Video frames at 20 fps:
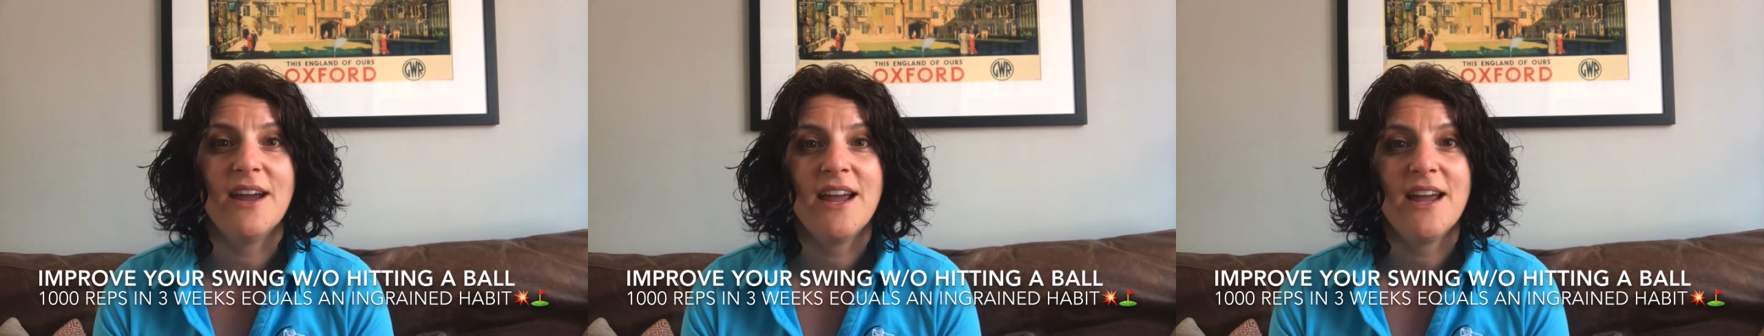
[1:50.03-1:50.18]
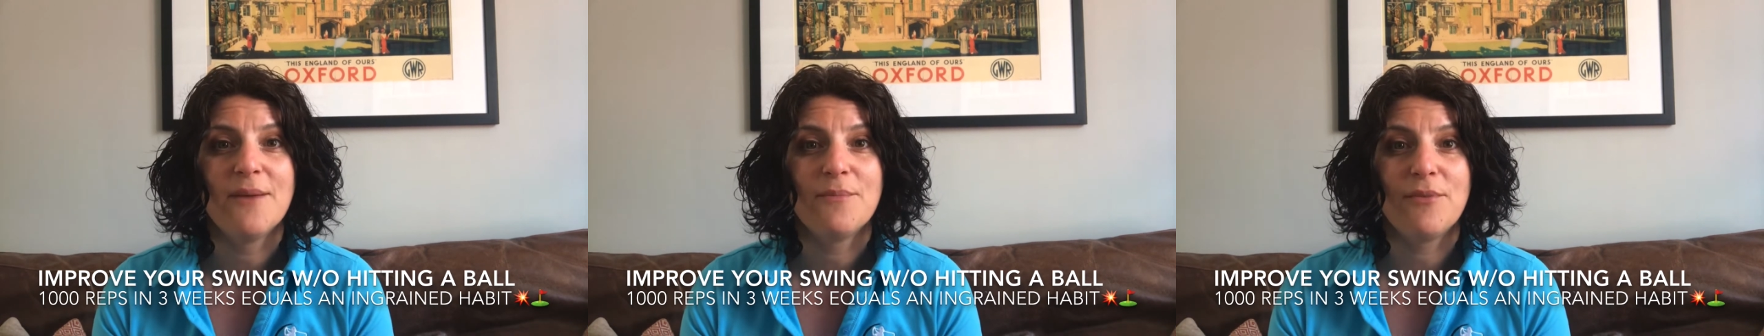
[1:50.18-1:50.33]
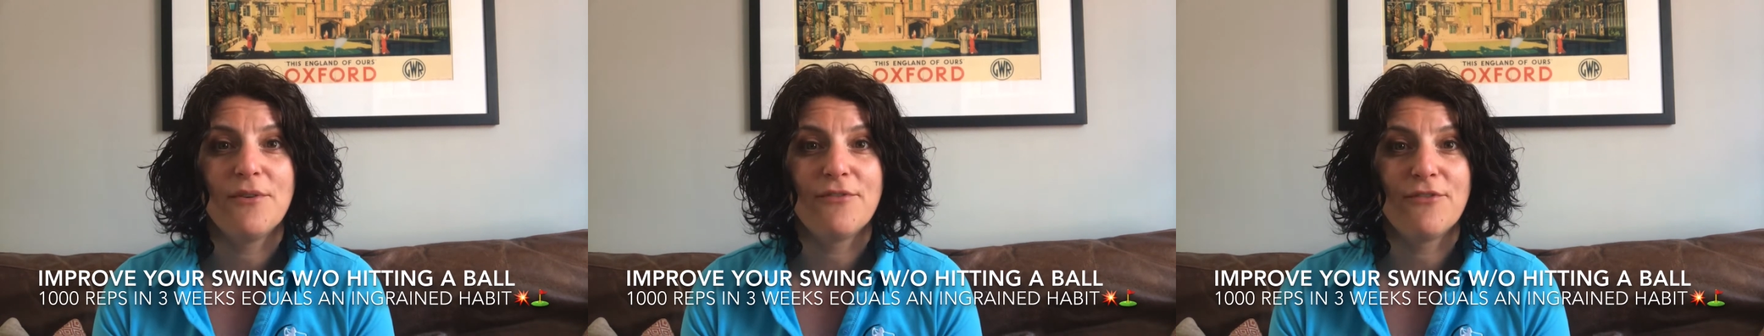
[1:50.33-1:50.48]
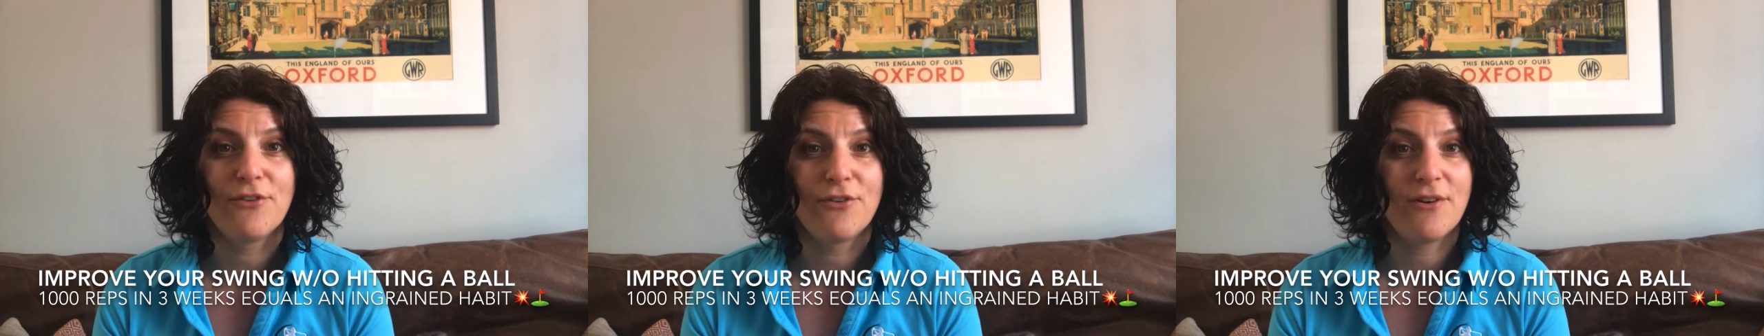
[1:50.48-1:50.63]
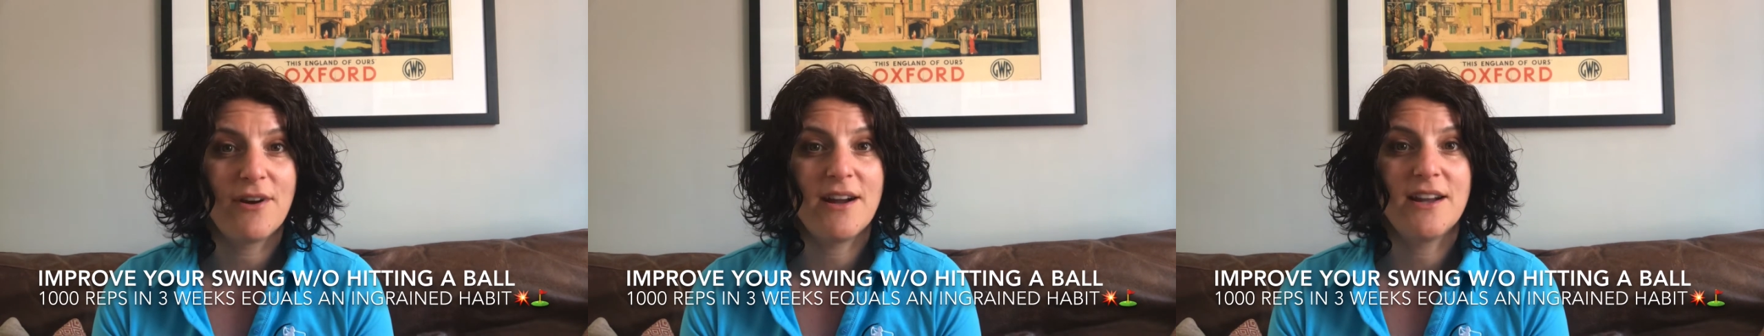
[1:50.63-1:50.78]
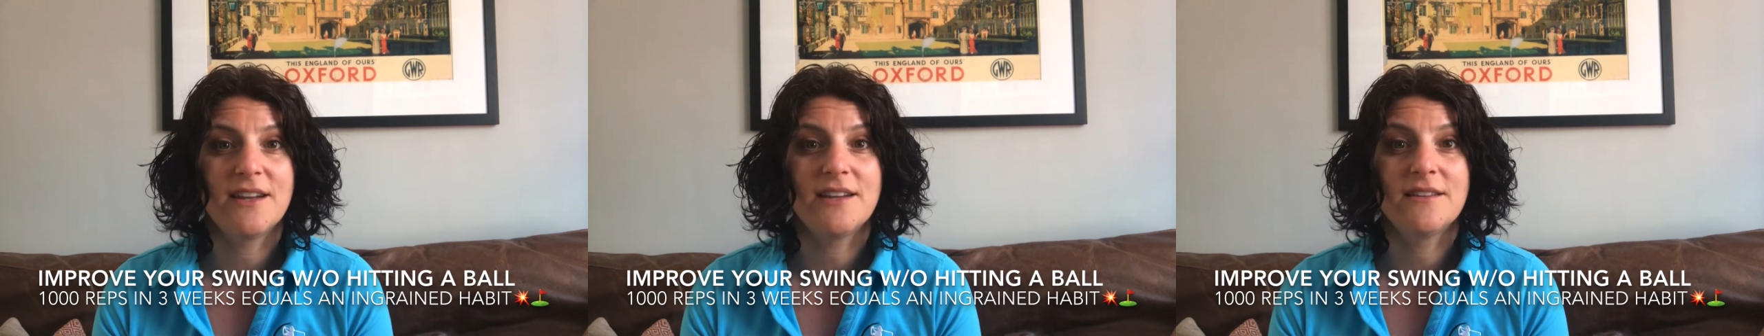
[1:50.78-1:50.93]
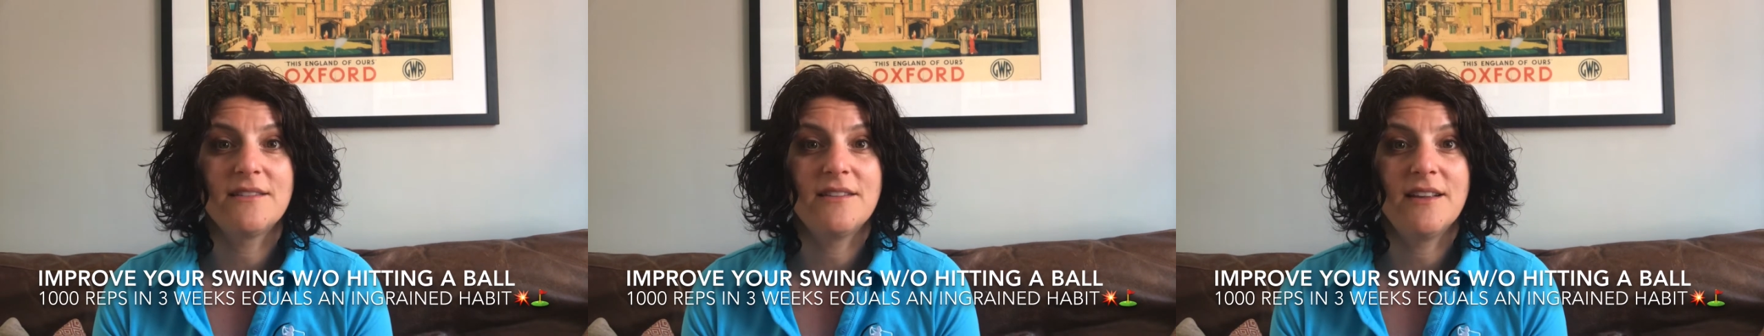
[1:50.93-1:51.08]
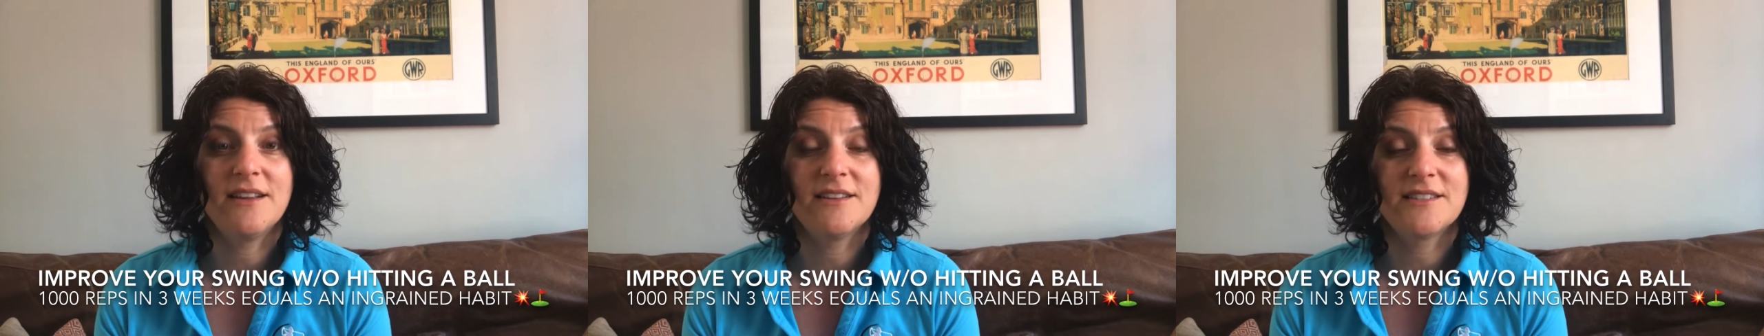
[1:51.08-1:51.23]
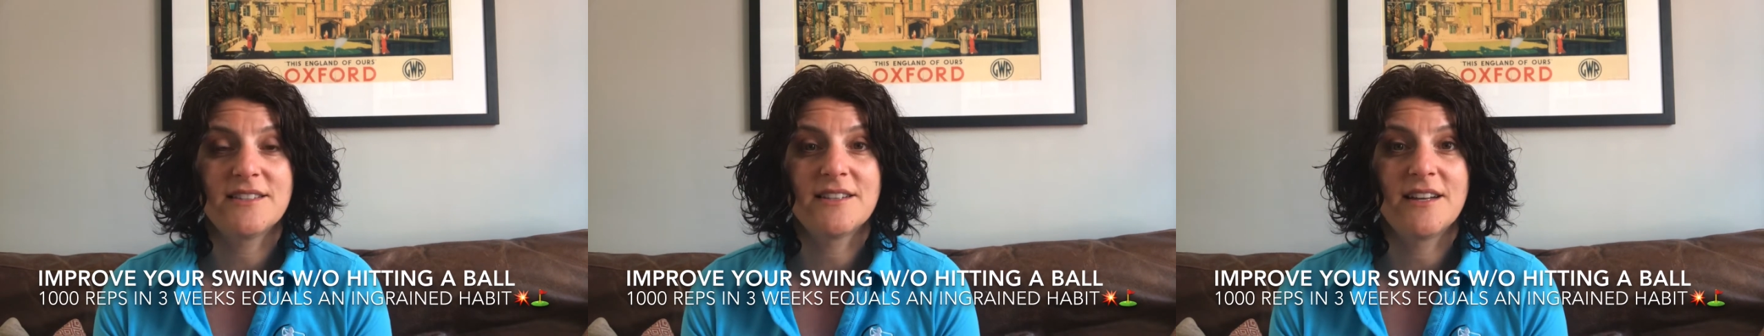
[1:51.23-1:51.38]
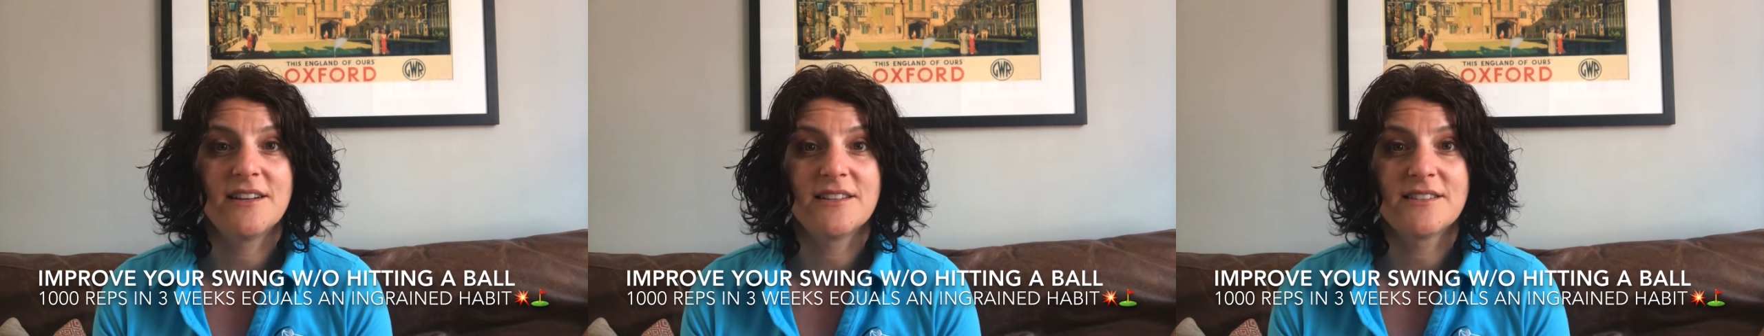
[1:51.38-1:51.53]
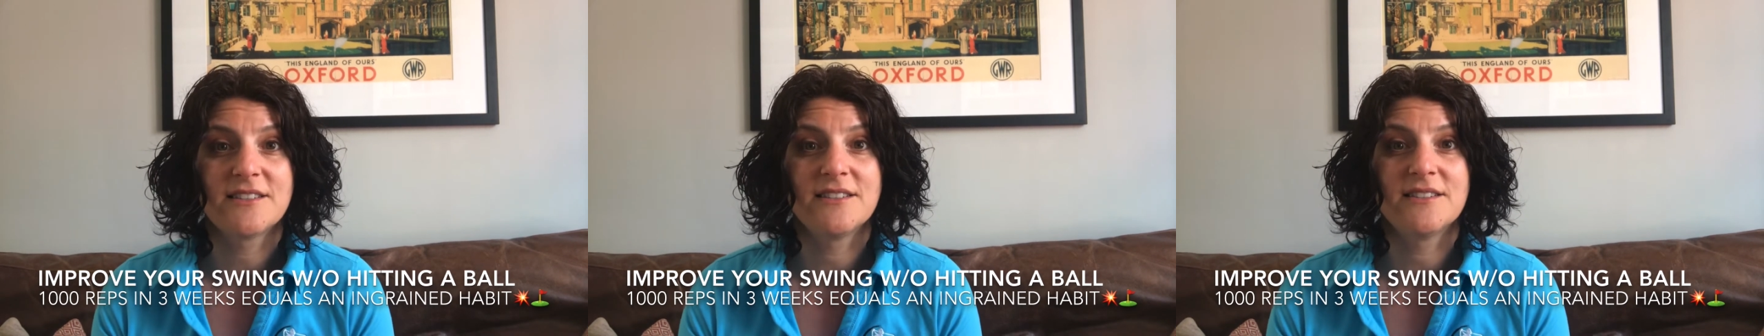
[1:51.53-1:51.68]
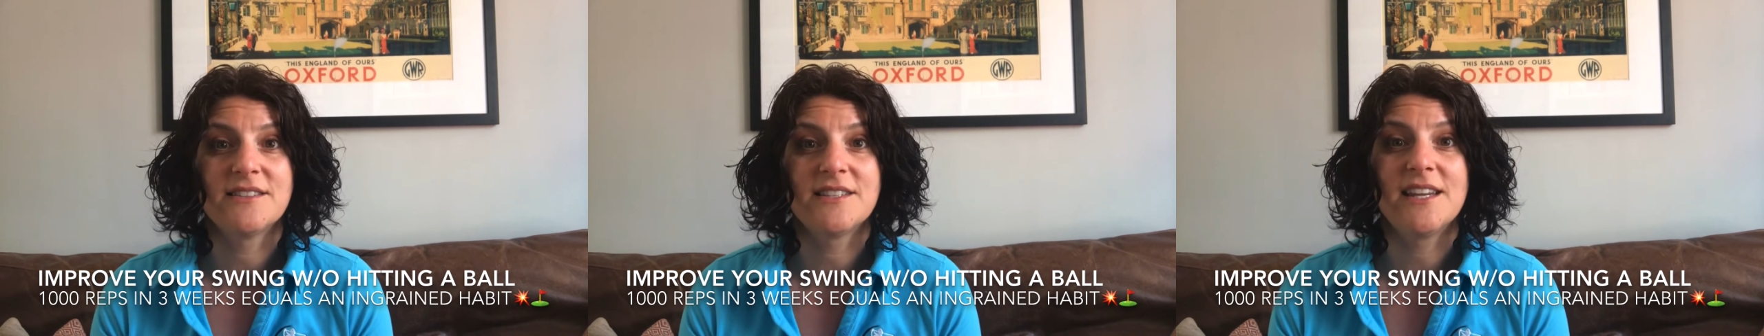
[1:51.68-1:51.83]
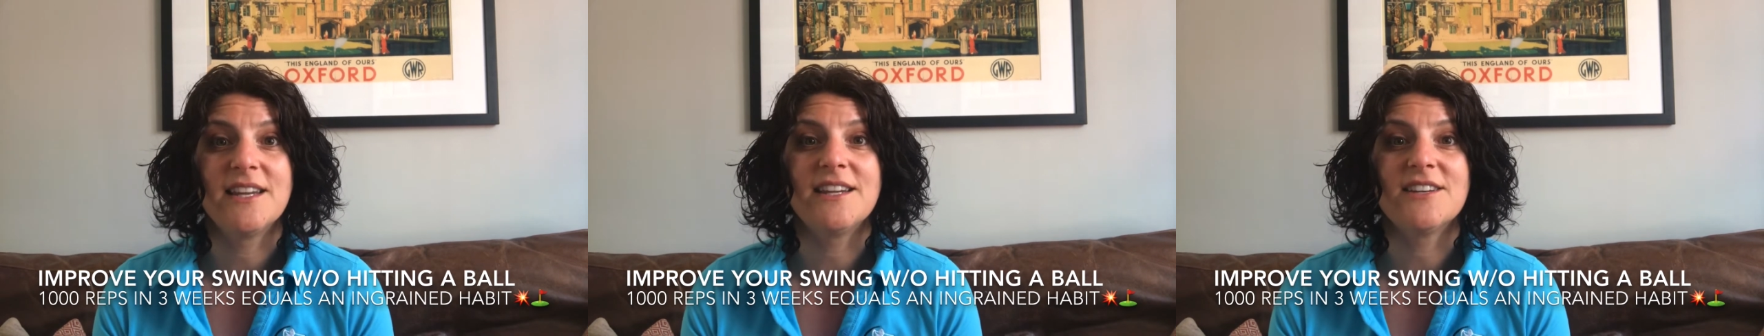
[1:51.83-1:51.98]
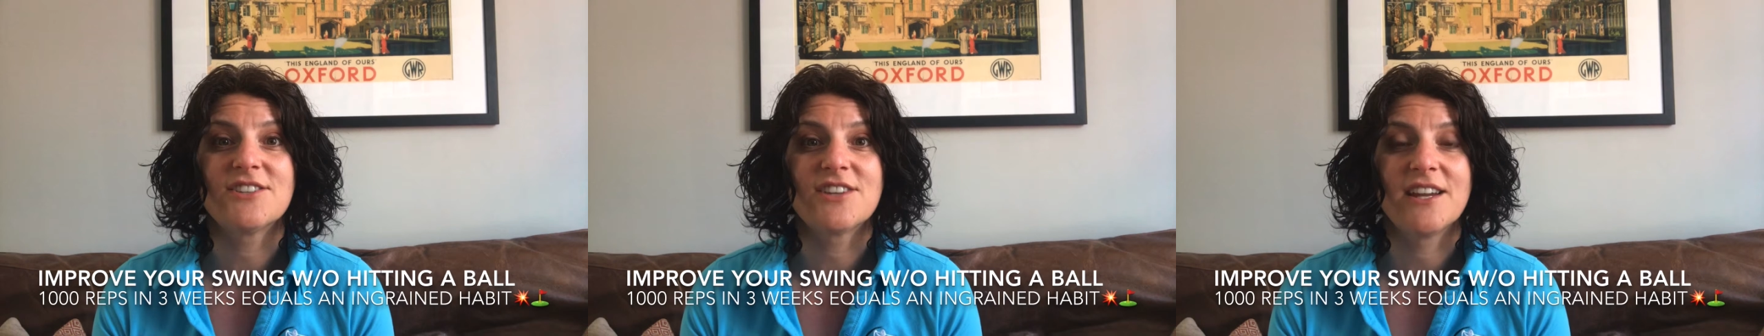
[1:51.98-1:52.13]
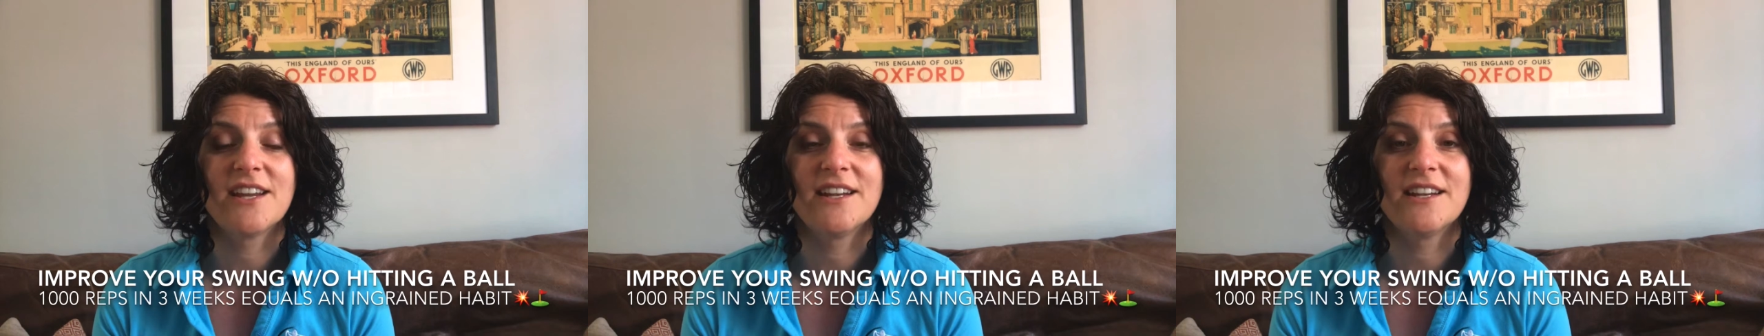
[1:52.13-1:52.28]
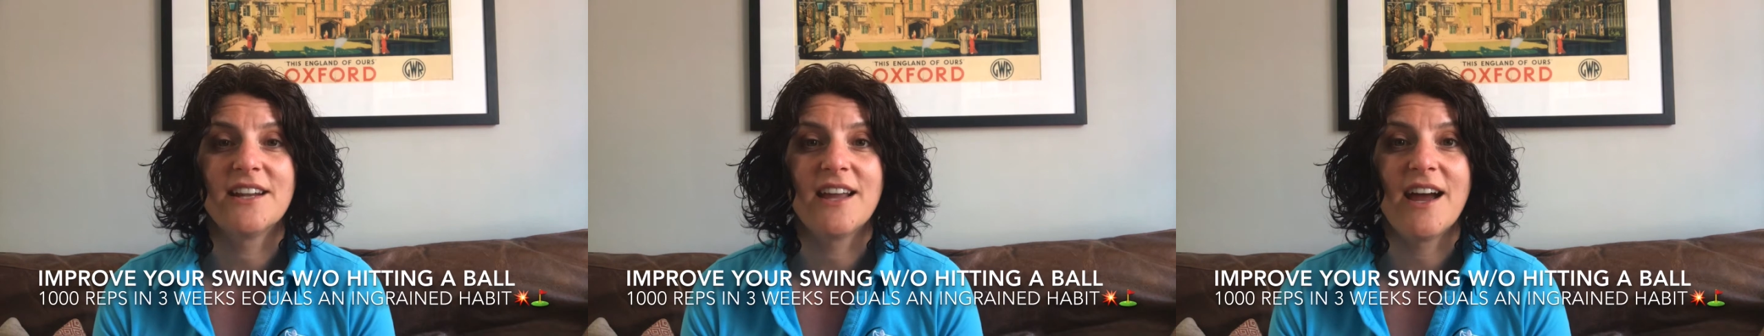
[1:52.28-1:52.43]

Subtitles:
before I started teaching,